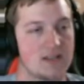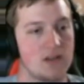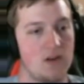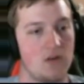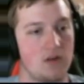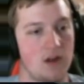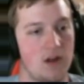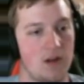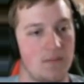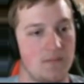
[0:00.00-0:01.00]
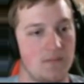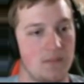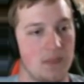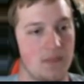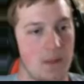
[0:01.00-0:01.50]
so. real um,
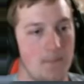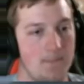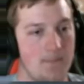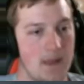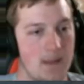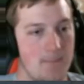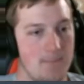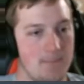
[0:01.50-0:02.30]
encouragement? Okay, so we